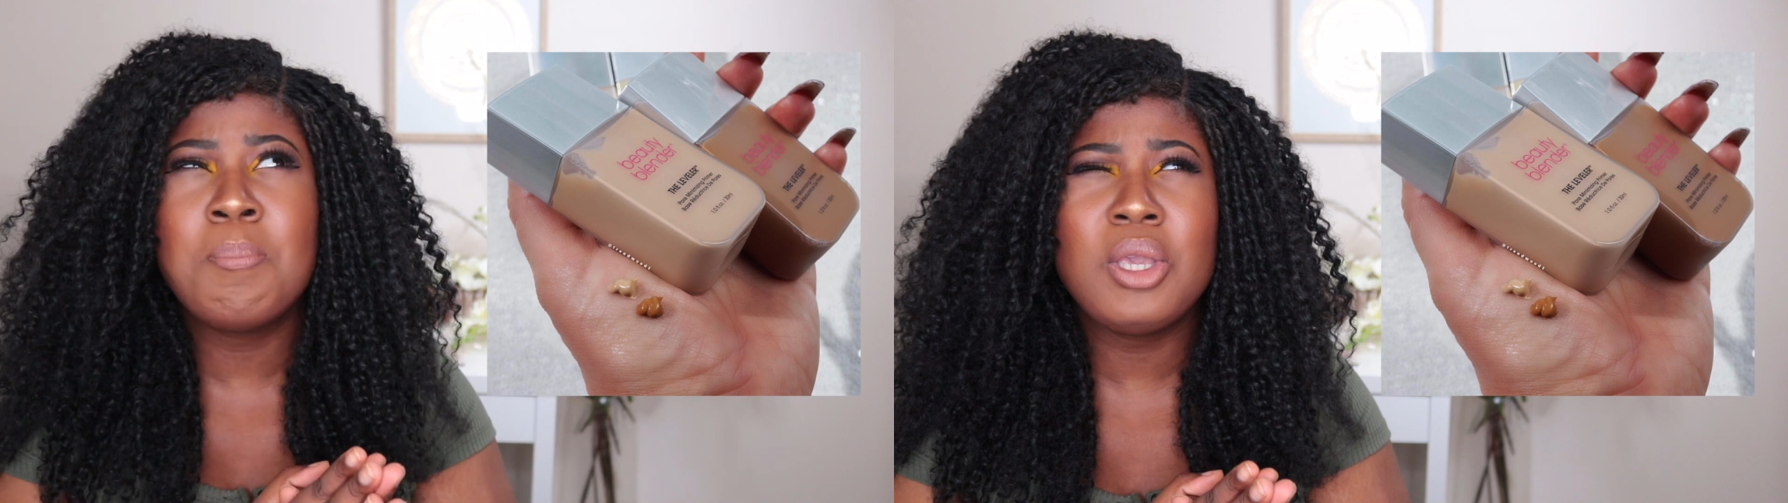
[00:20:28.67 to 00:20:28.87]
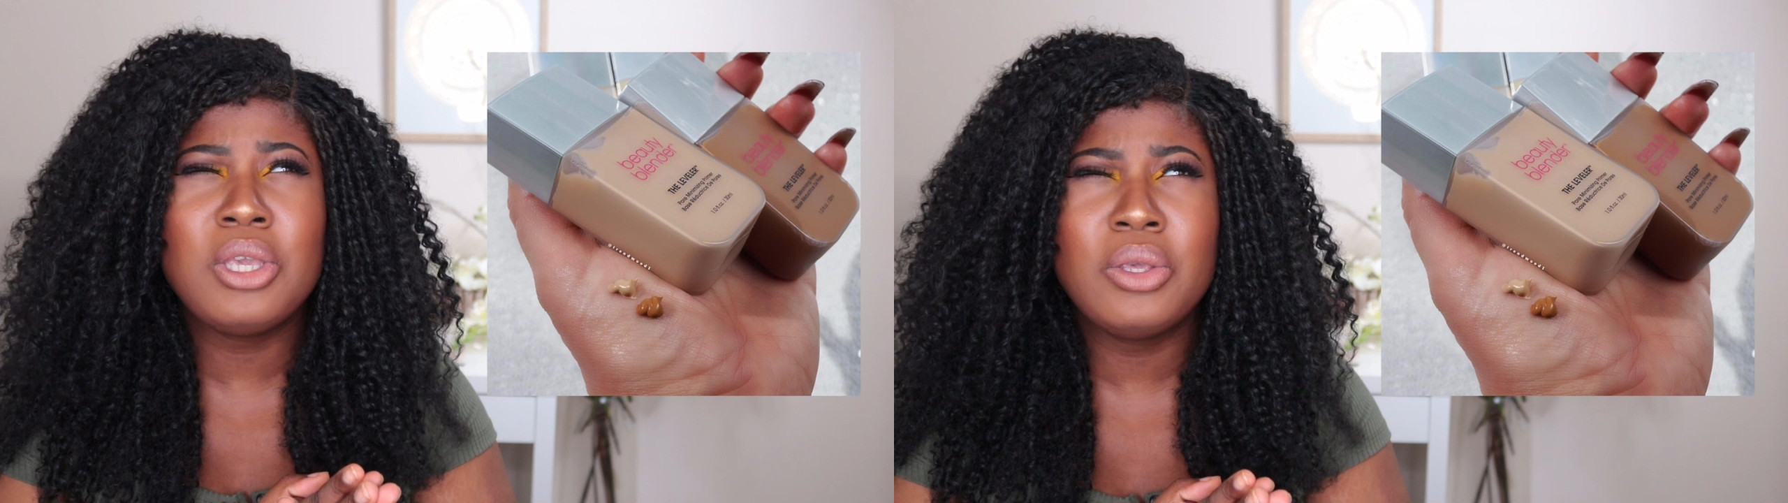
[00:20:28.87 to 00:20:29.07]

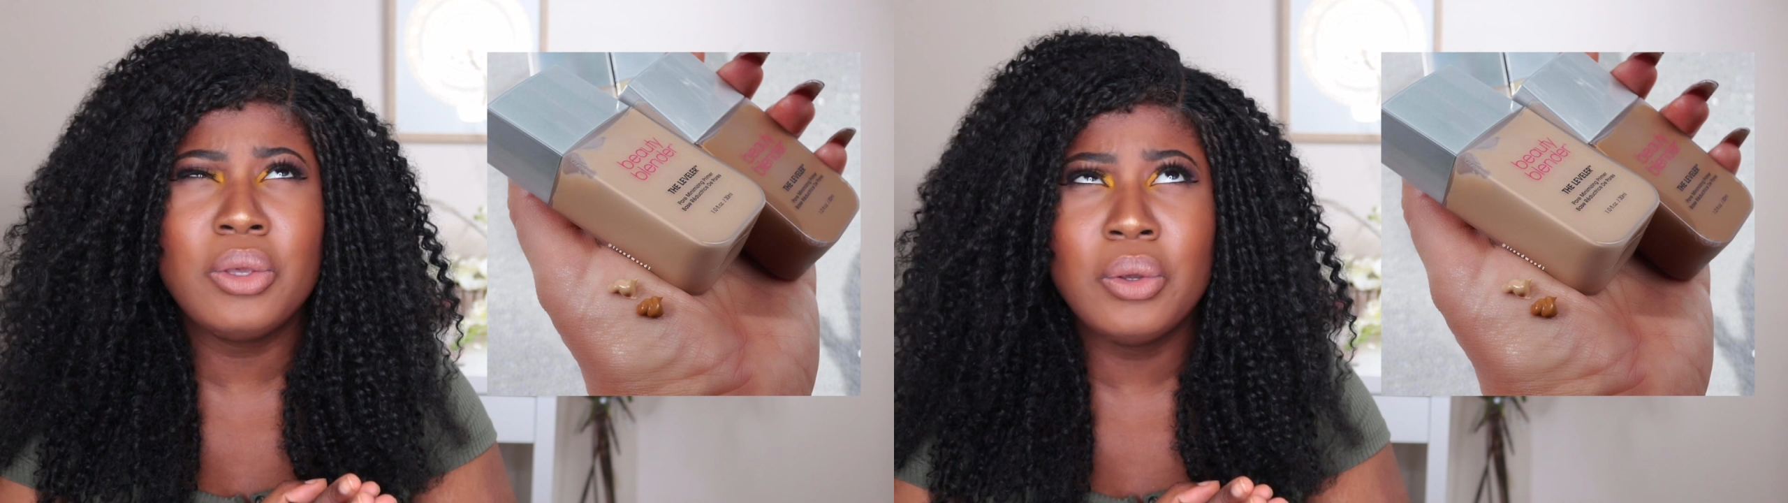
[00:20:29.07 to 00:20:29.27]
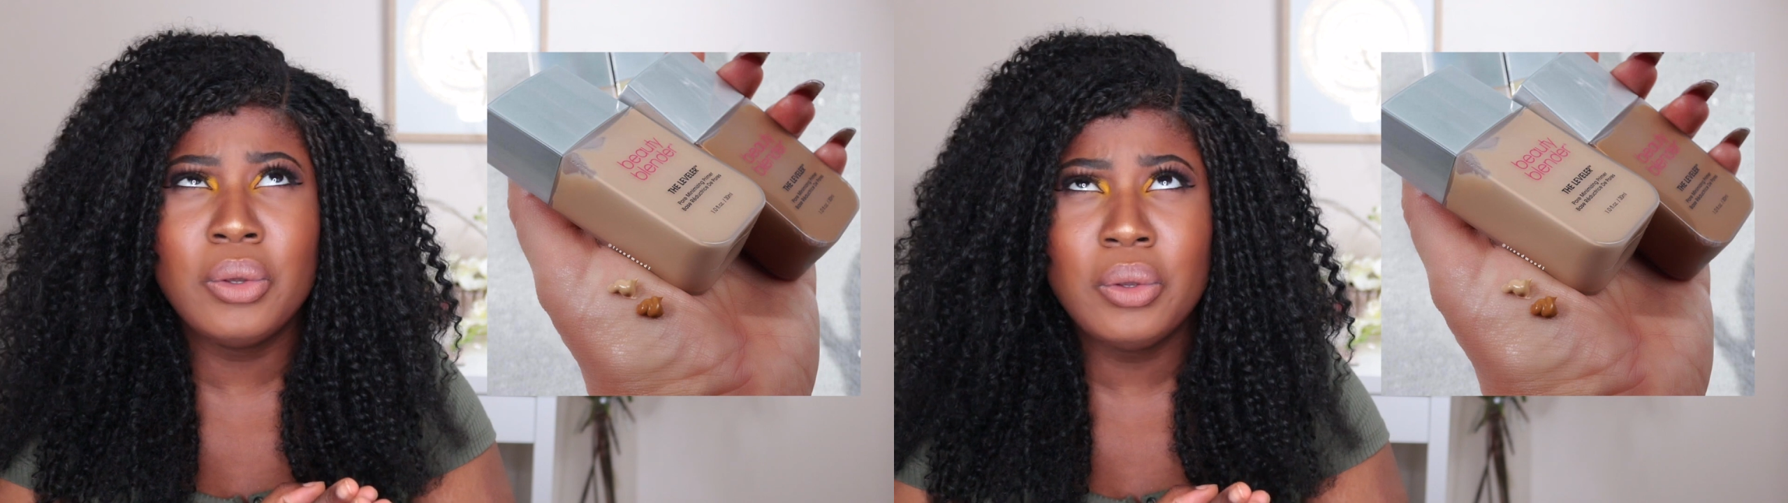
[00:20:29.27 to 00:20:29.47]

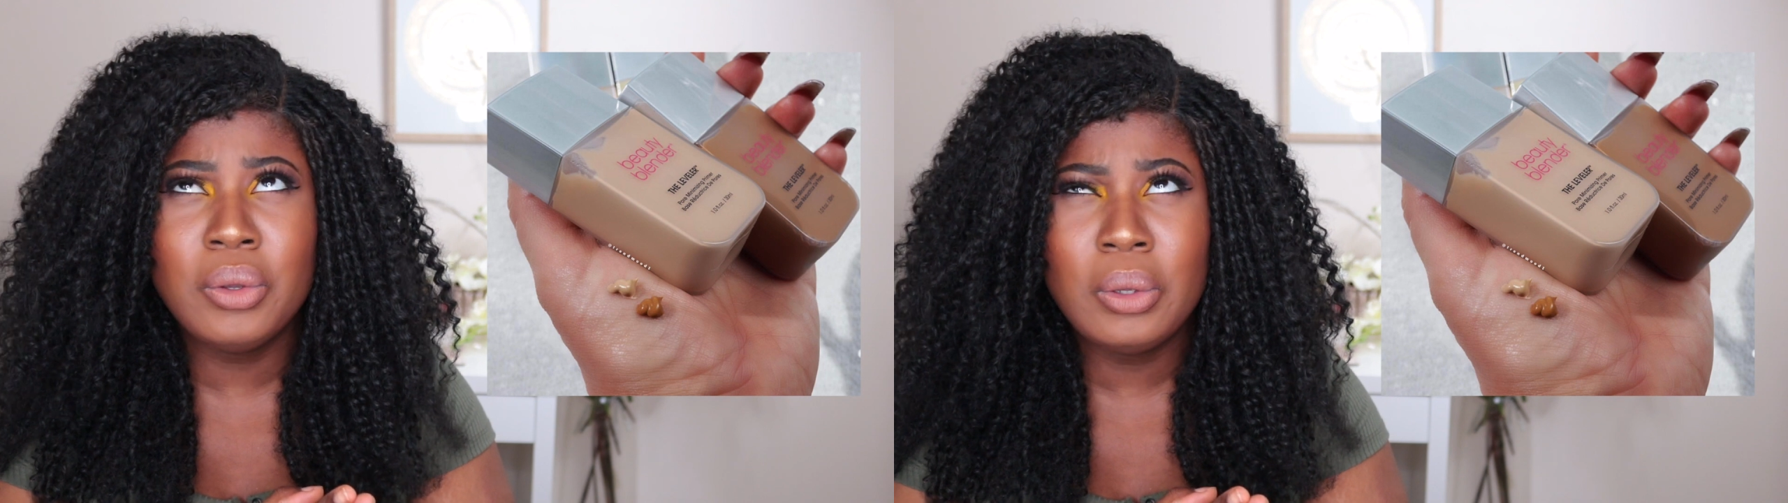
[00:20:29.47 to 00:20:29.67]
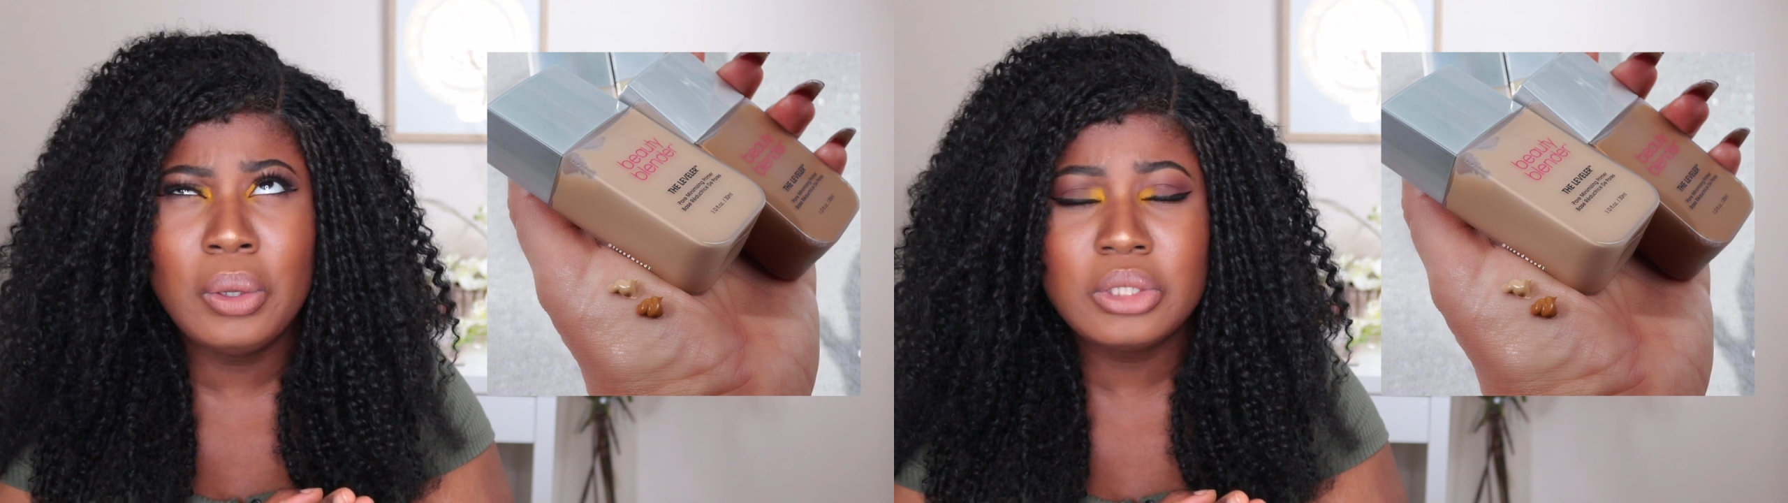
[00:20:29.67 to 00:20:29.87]

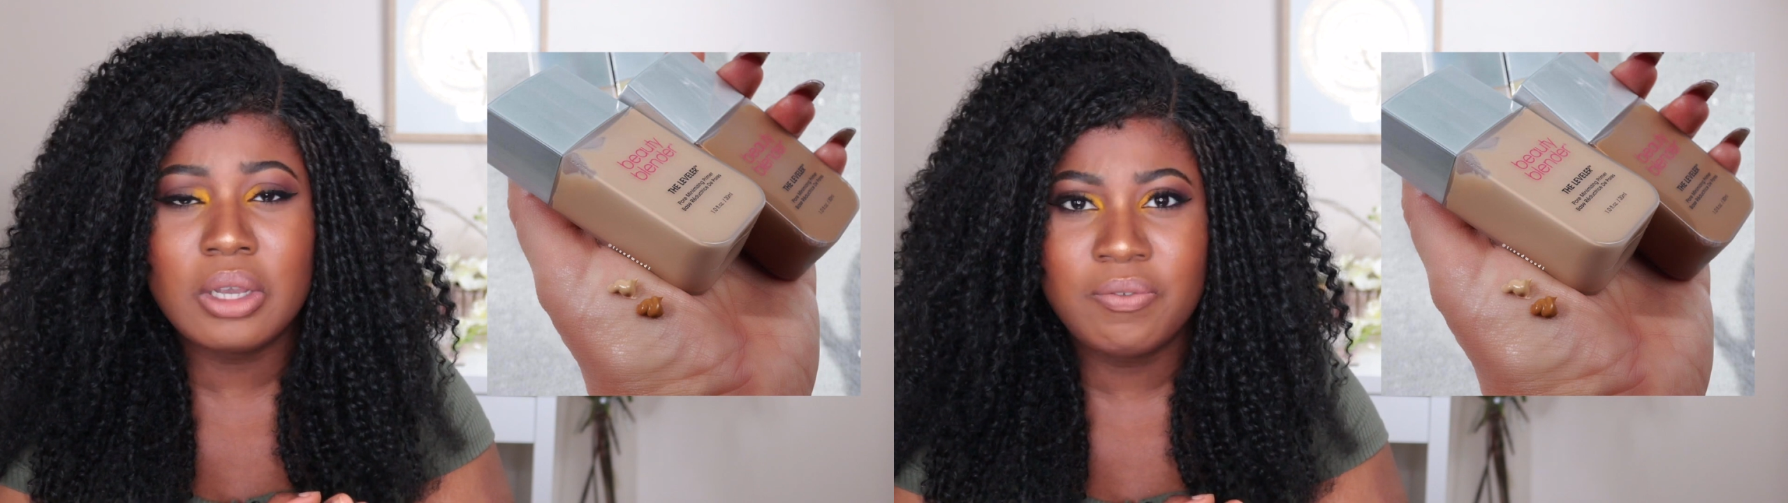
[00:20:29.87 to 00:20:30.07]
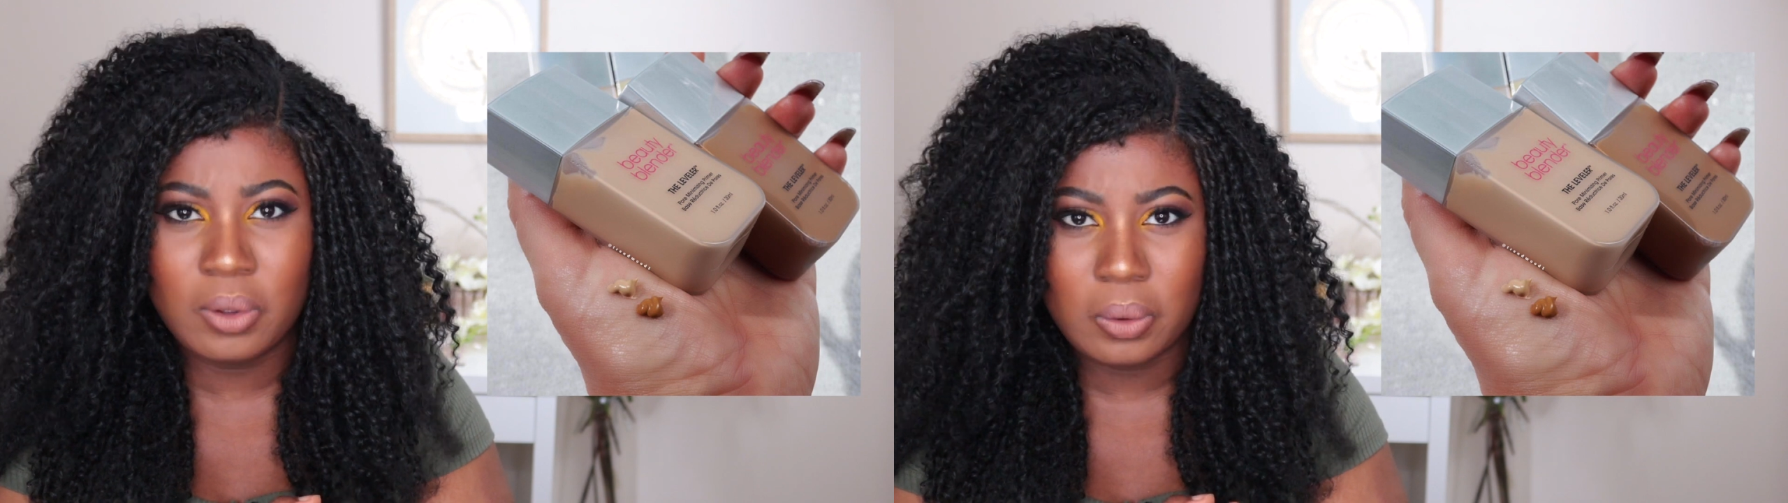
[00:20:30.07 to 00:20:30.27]

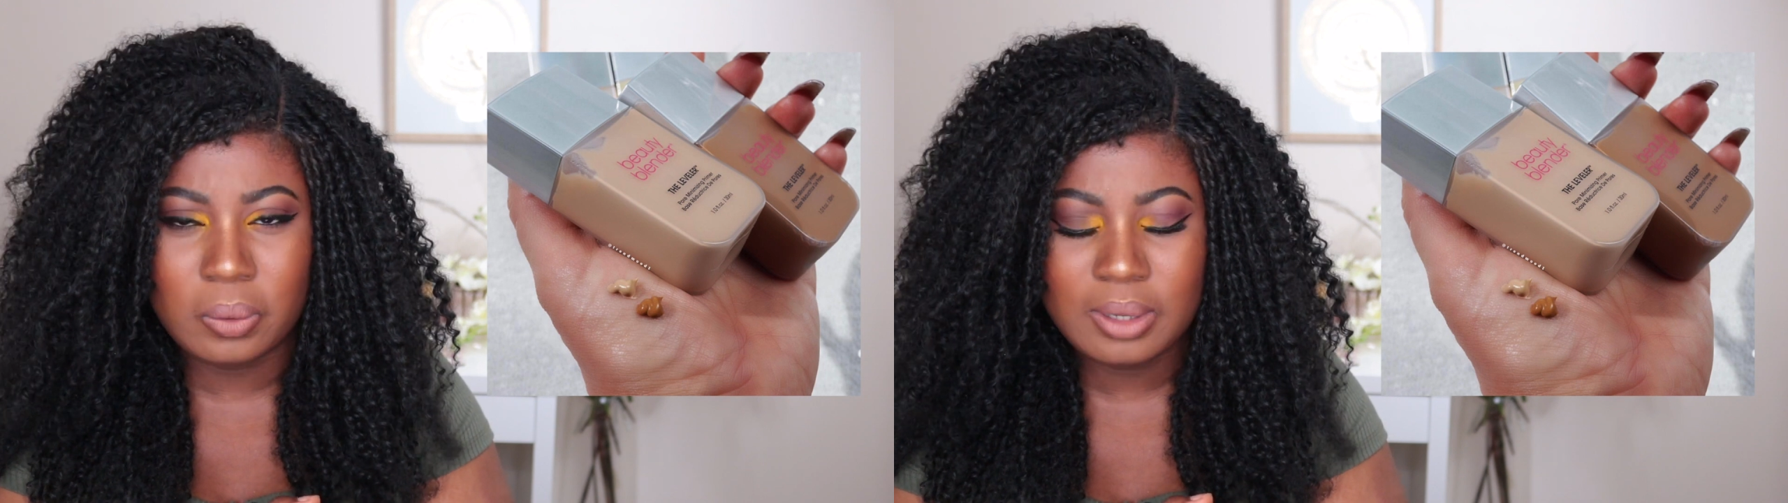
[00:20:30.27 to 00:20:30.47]
beautiful,